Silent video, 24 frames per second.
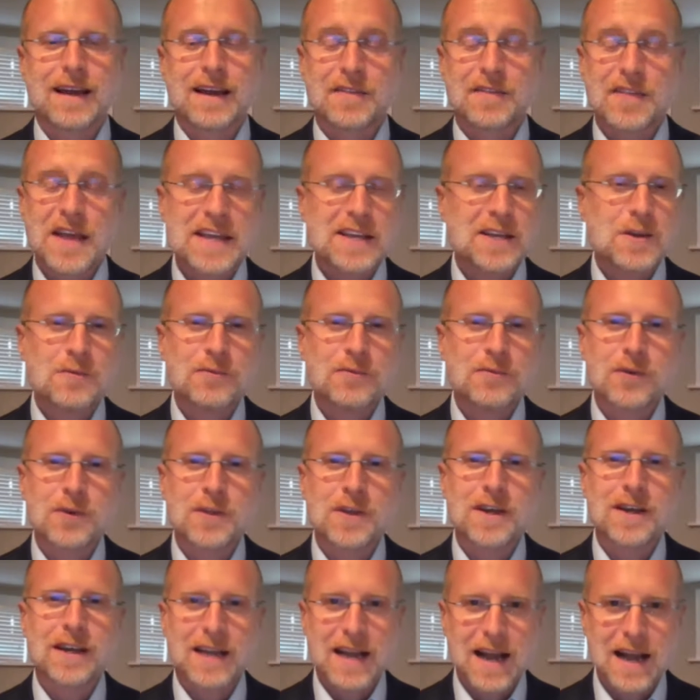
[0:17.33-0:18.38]
Thank you for
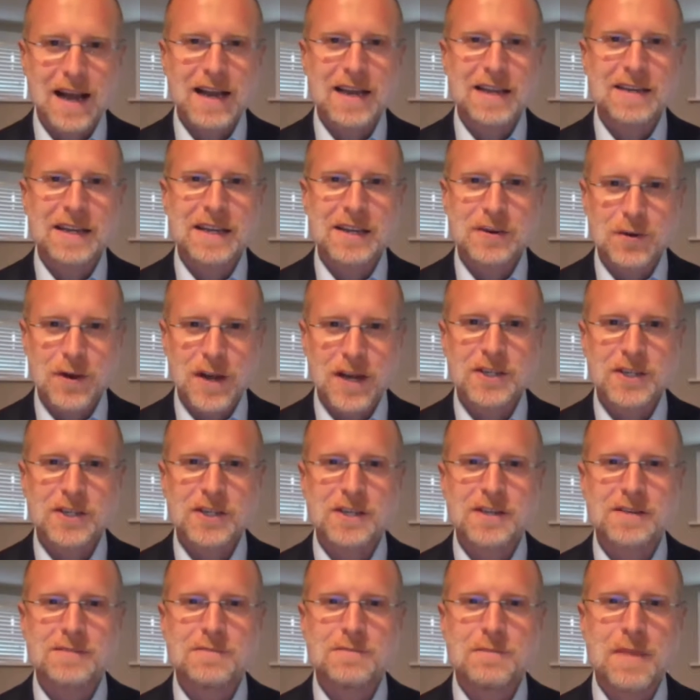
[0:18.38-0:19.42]
the kind
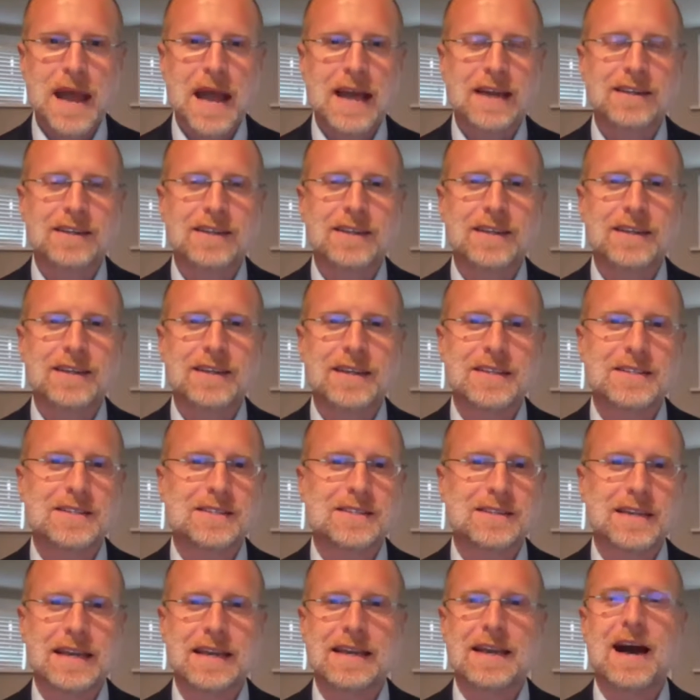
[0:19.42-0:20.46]
introduction, Madeline.
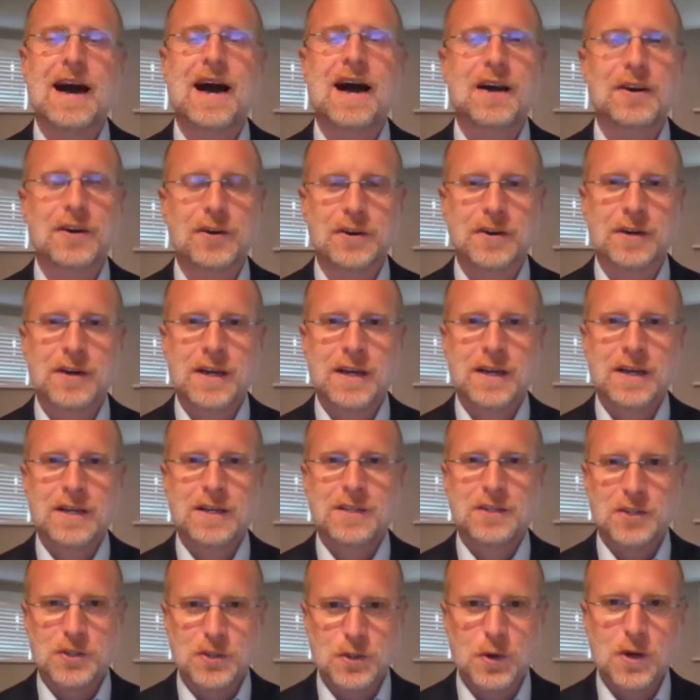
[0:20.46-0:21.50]
It's an honor
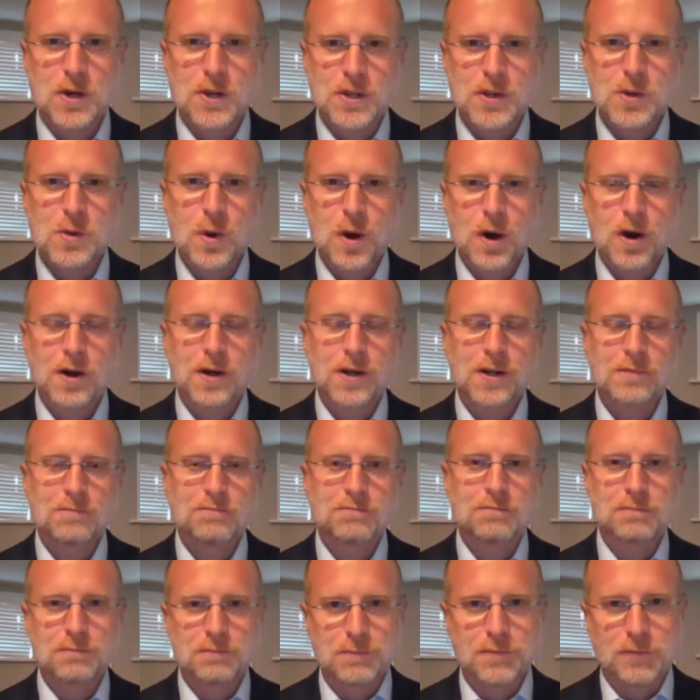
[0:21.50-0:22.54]
to join you
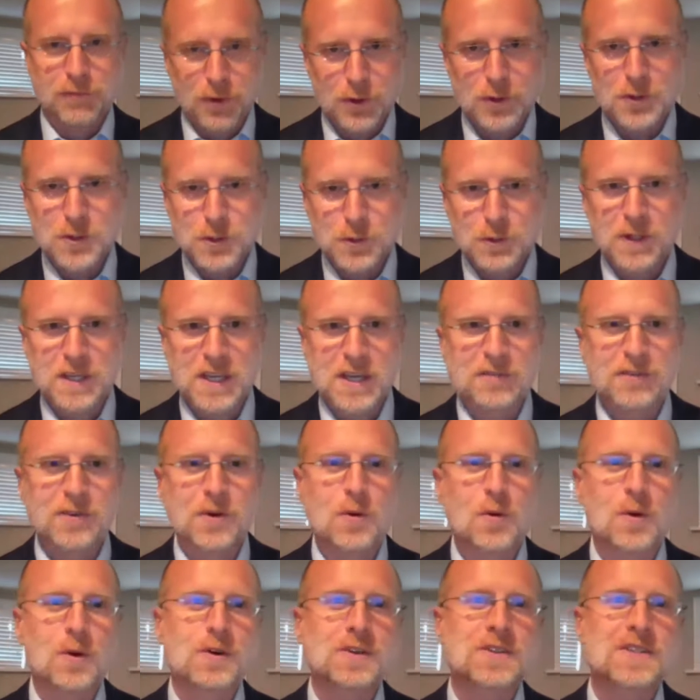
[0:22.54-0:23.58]
all, virtually of
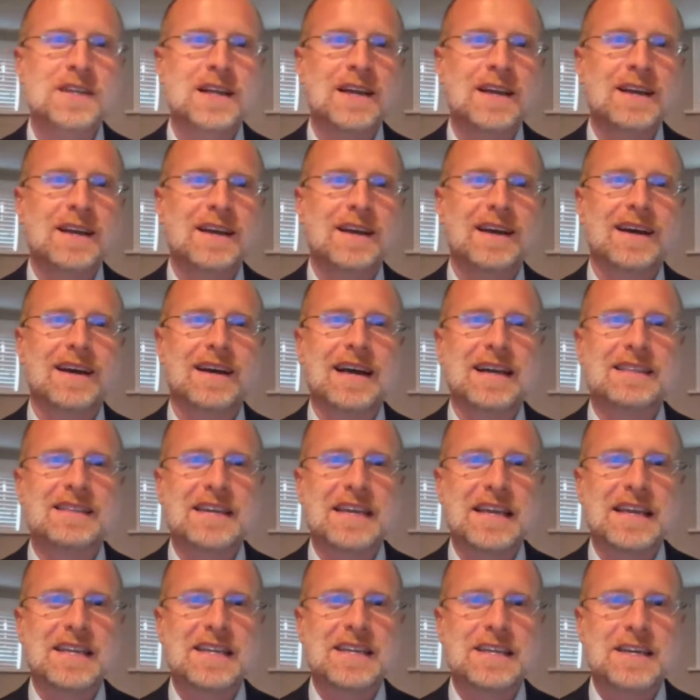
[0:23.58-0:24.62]
course, at the
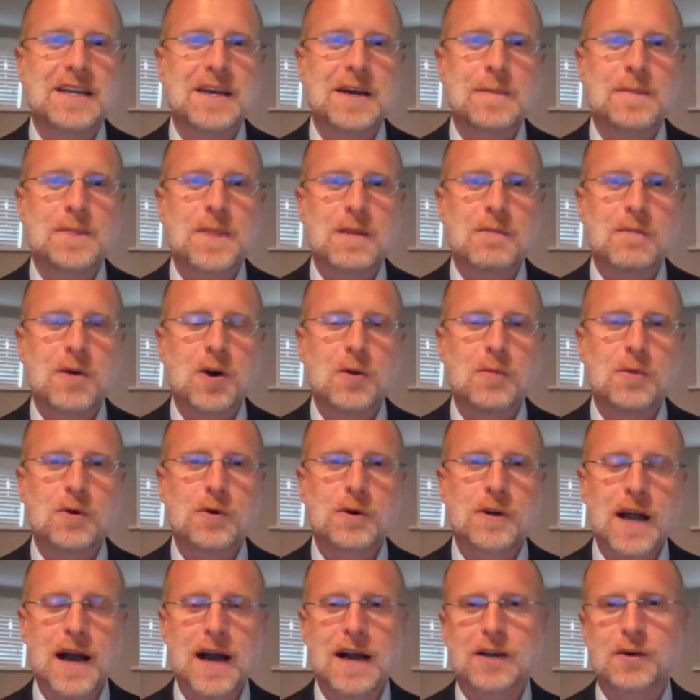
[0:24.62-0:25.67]
India Mobile
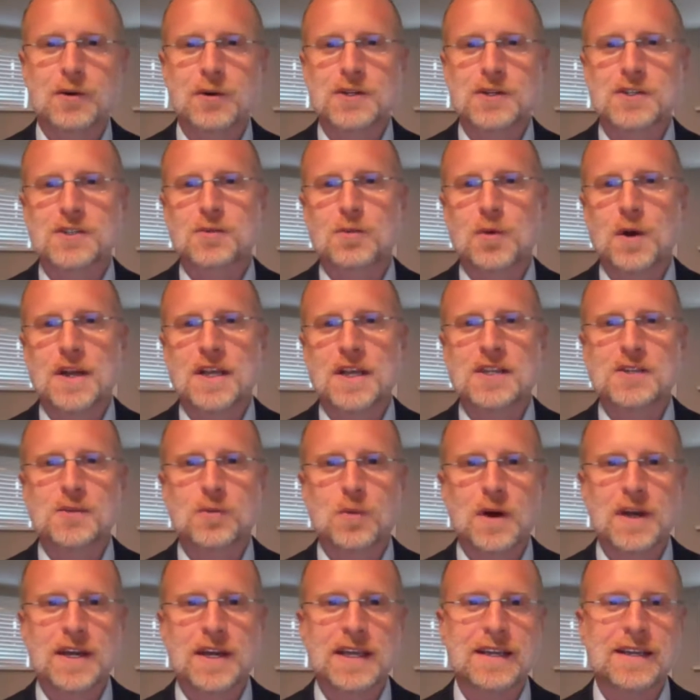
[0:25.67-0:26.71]
Congress
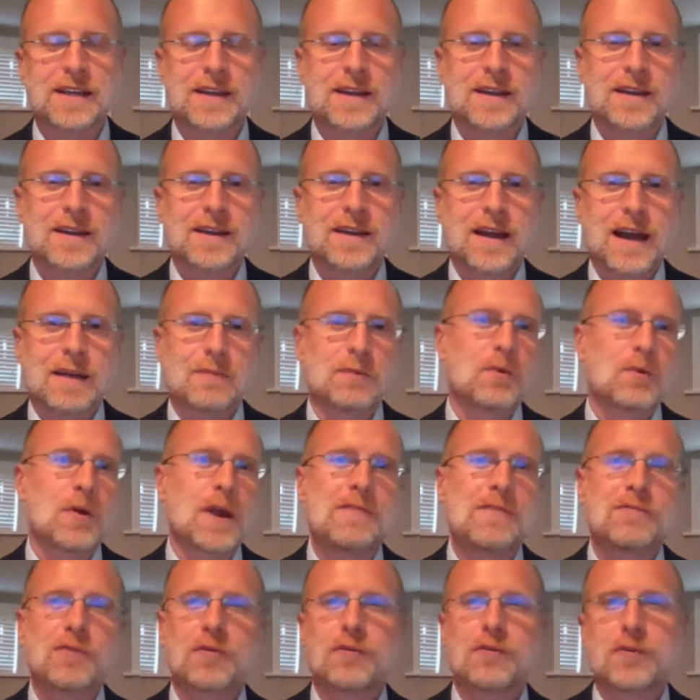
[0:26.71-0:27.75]
2020. I'm
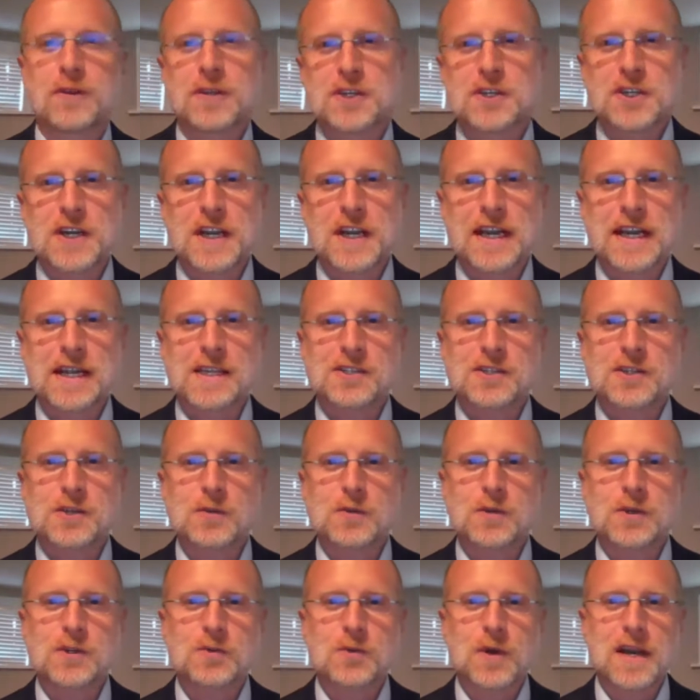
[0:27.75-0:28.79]
grateful for the chance
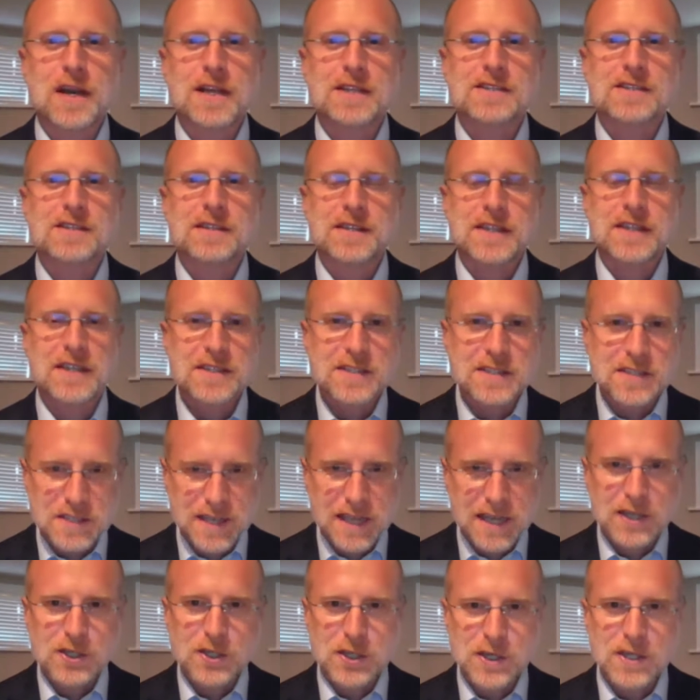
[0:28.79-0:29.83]
to address this
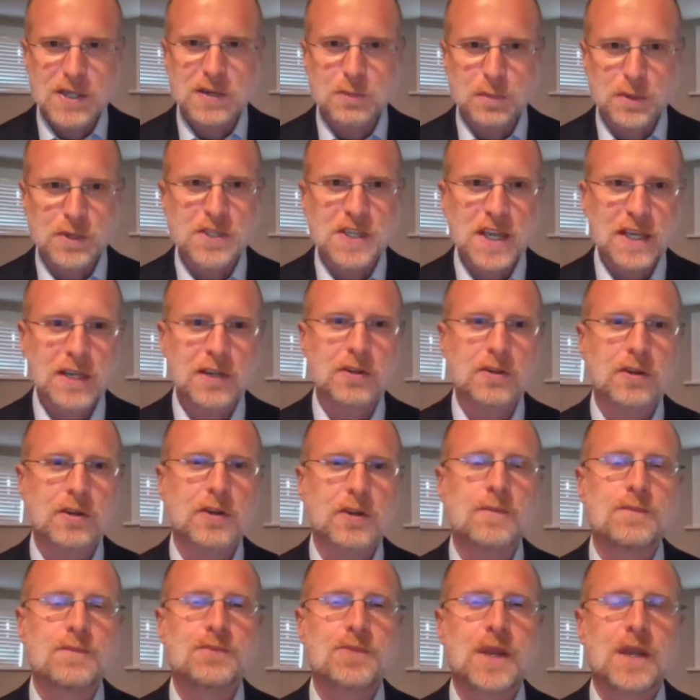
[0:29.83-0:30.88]
session in
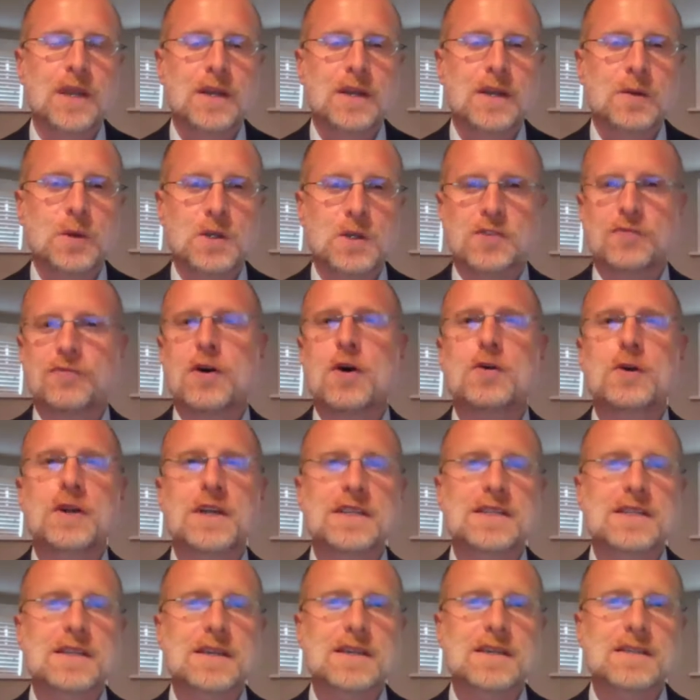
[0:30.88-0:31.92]
particular, which
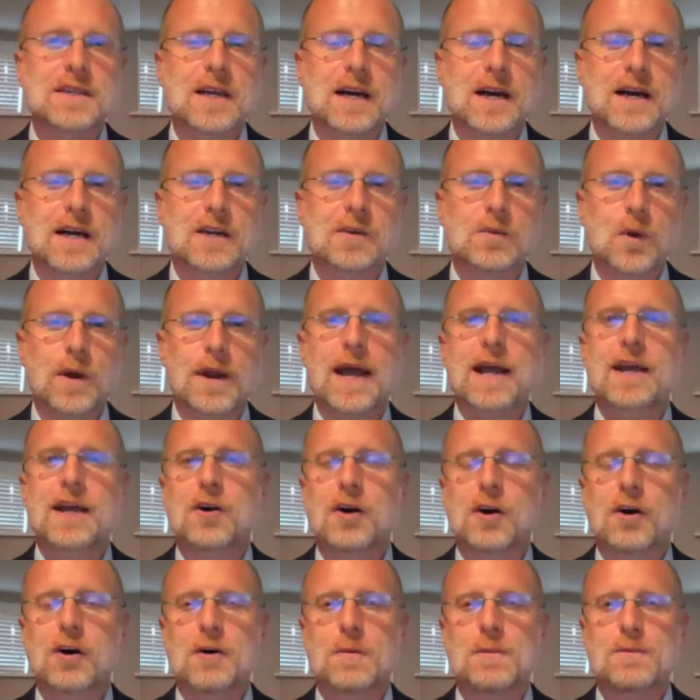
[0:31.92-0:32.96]
focuses on what I
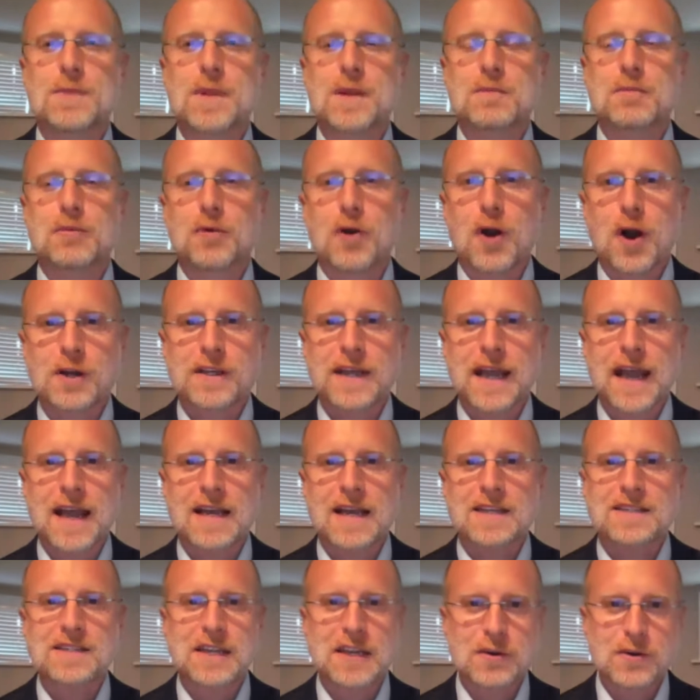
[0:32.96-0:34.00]
call
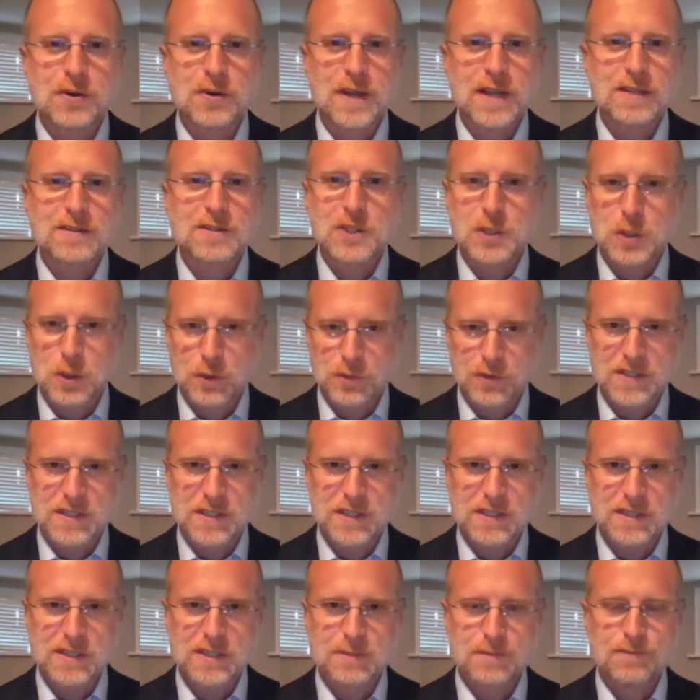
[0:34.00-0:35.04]
broadcast internet
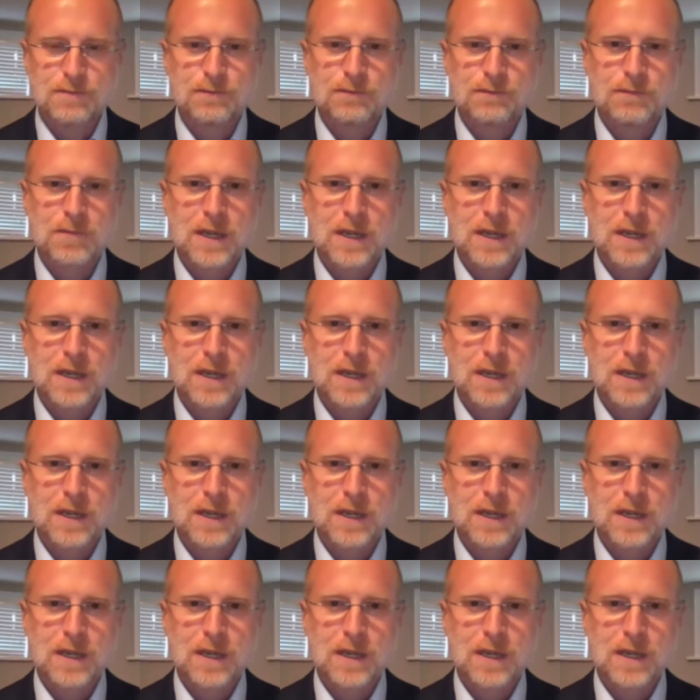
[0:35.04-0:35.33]
services.